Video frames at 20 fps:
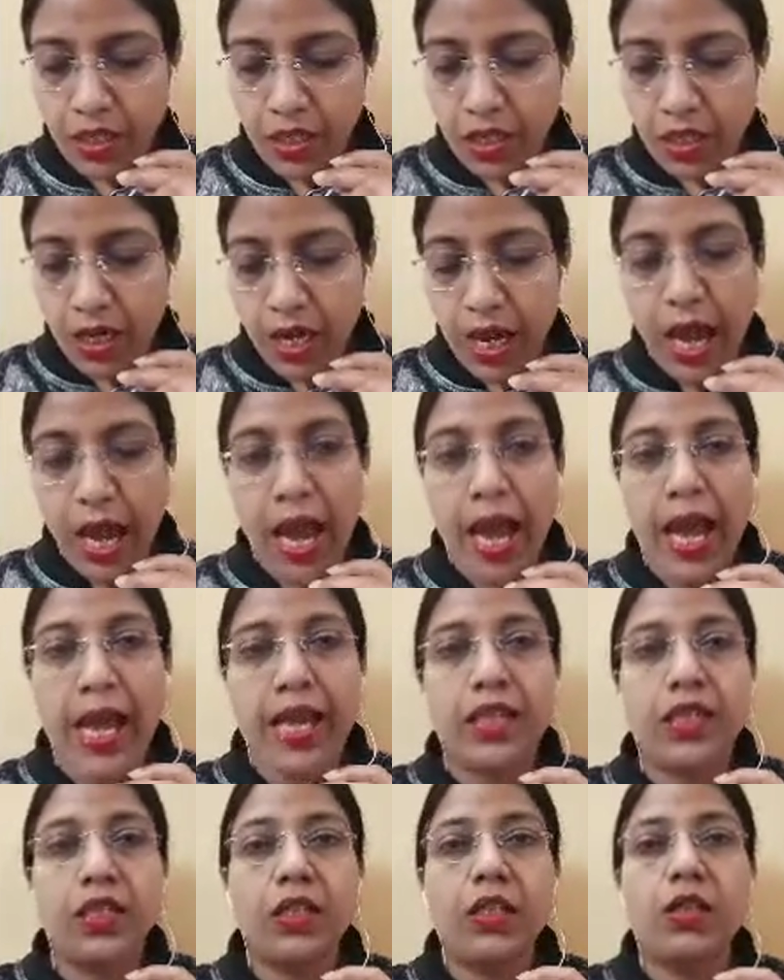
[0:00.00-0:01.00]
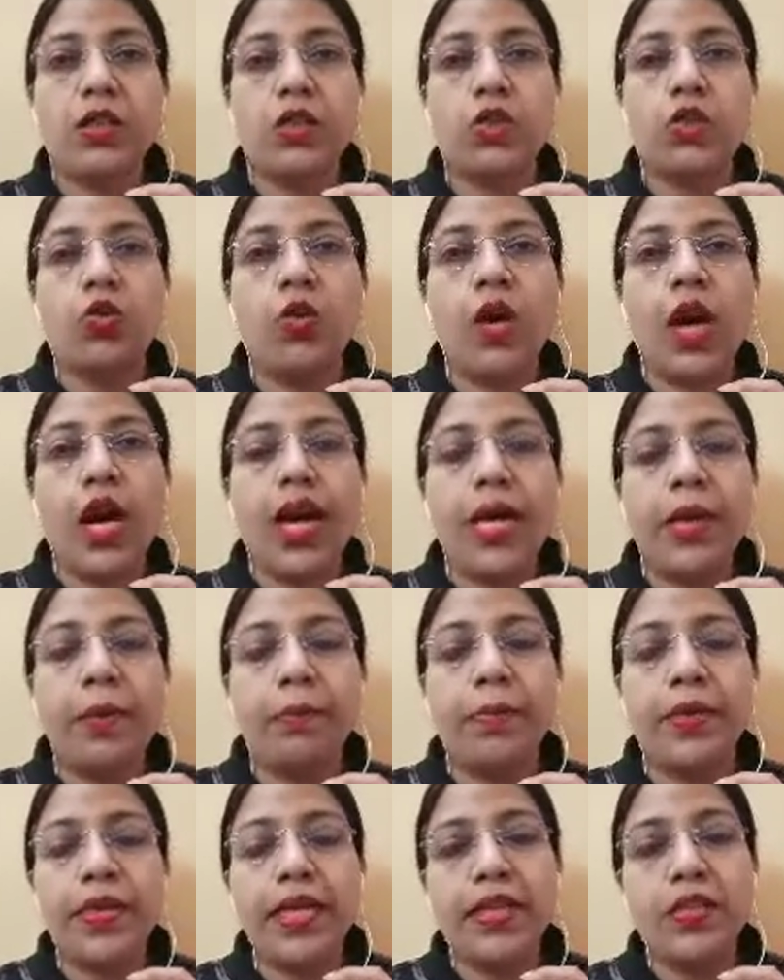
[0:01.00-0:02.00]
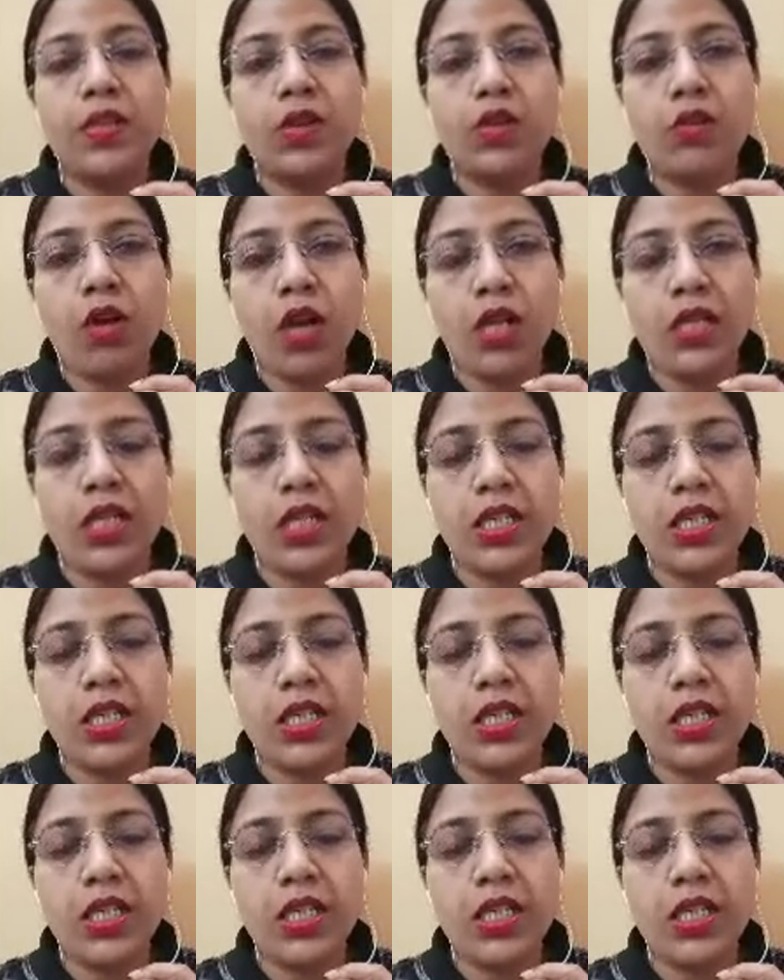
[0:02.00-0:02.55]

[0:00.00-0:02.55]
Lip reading: and so I plead not guilty,